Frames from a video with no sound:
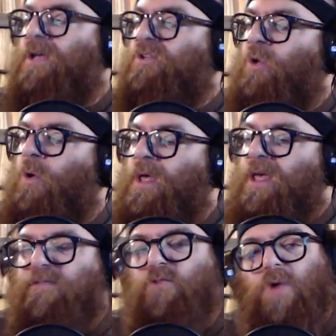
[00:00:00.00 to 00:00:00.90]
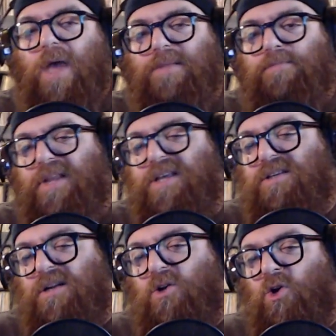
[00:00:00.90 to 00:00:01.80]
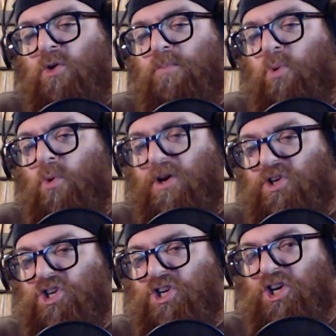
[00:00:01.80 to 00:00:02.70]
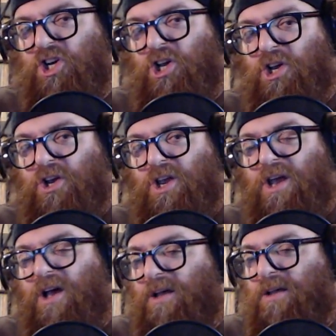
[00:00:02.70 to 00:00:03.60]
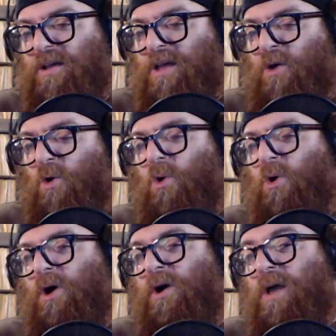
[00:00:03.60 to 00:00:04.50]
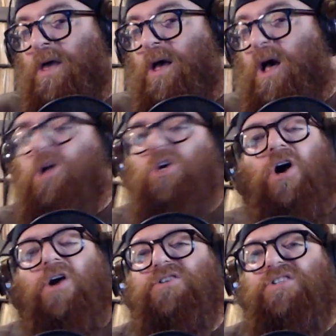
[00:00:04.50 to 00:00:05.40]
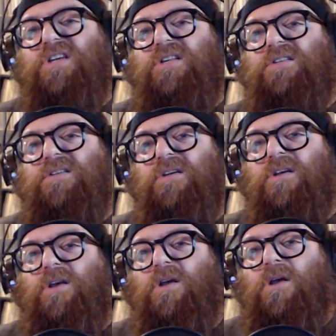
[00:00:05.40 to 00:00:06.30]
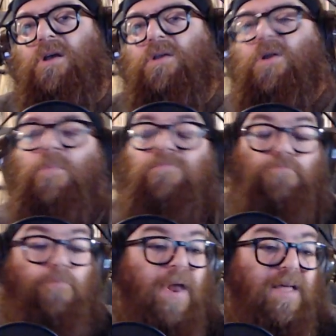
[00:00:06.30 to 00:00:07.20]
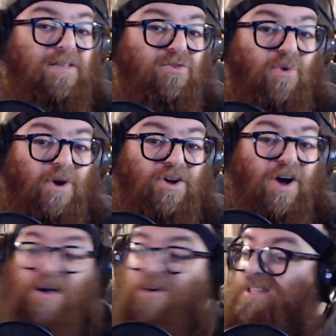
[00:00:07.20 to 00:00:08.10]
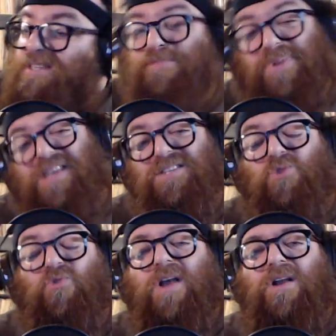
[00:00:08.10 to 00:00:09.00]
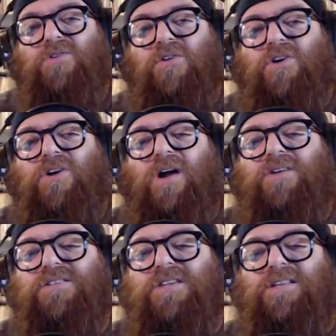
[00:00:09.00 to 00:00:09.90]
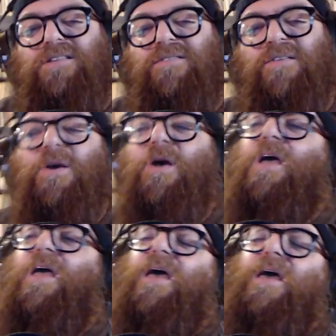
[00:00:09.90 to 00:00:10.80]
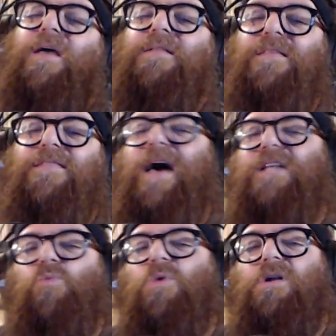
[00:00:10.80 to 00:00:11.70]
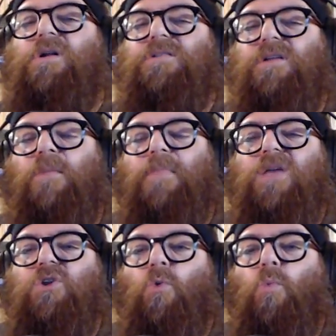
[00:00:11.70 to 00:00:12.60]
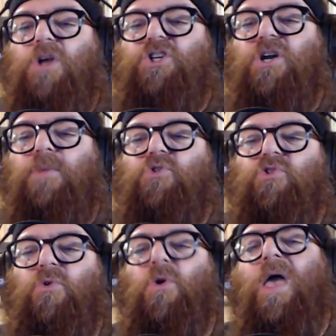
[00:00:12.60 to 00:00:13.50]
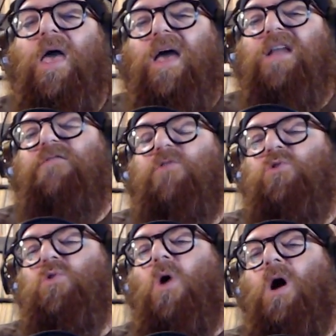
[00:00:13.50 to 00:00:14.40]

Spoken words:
Okay, so if you can, place it under her porch. Okay, or a car seat. Break into her car and place it right under the car seat. And that's what it is that'll make your wish come true. And if you do